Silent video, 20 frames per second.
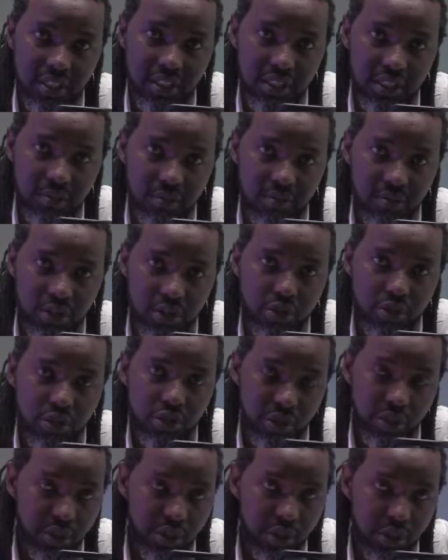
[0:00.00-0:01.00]
during
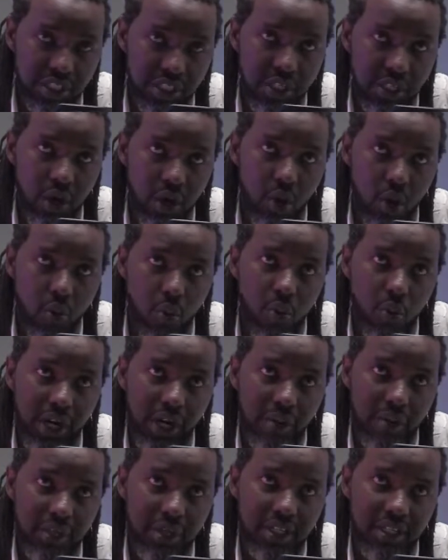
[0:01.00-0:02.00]
2020, what happened
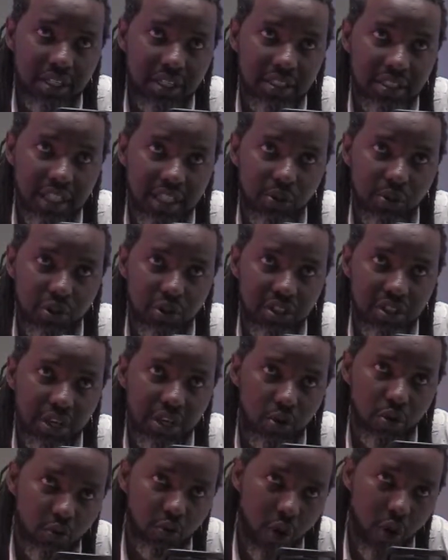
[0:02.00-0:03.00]
is that he was laid off
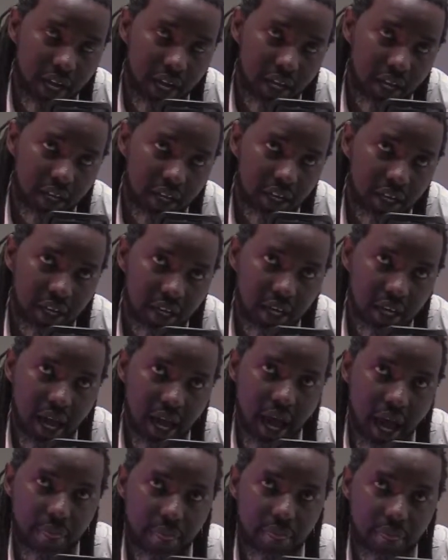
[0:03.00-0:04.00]
work, and
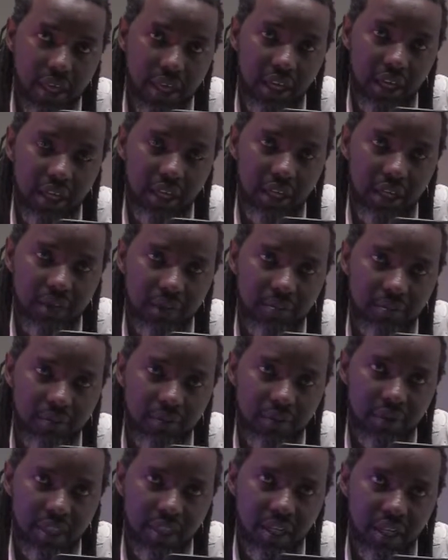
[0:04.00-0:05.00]
then
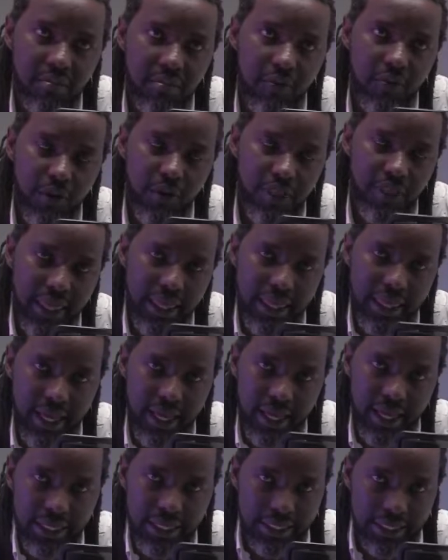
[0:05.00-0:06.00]
before the year
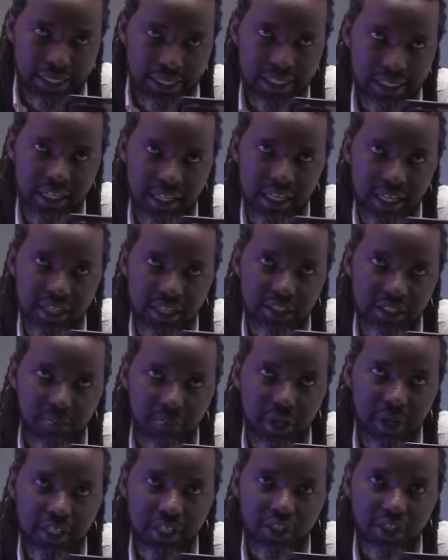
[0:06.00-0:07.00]
ended, he had spent
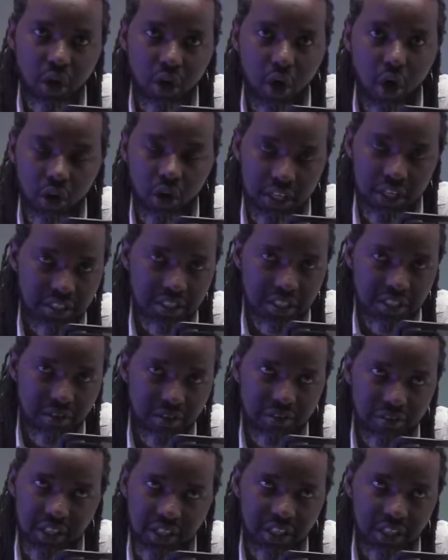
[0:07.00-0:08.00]
all his
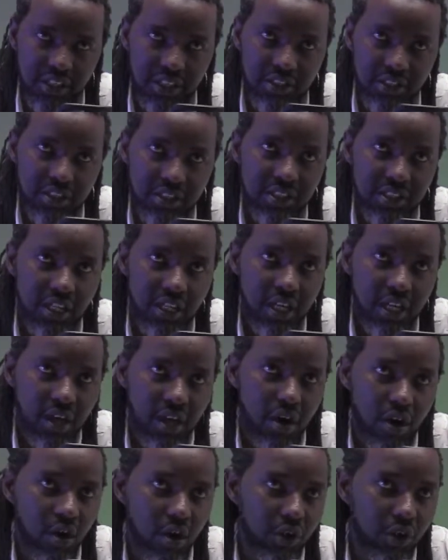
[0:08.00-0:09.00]
savings on
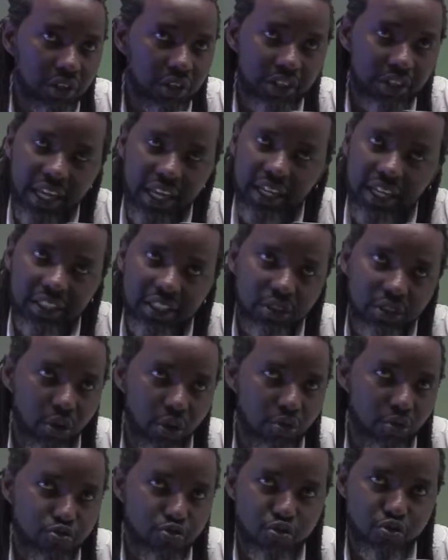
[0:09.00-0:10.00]
rent, on
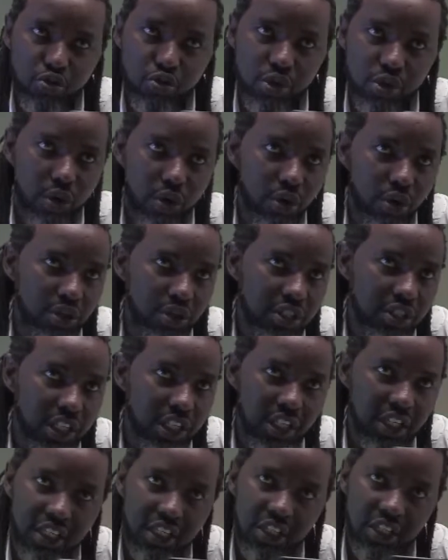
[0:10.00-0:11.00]
food, on taking
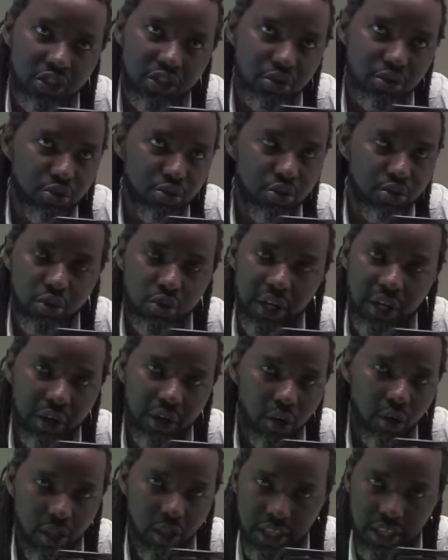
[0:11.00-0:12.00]
kids to school and all that
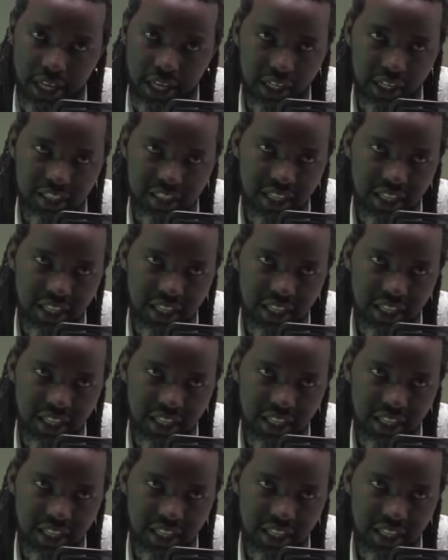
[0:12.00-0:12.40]
kind of stuff.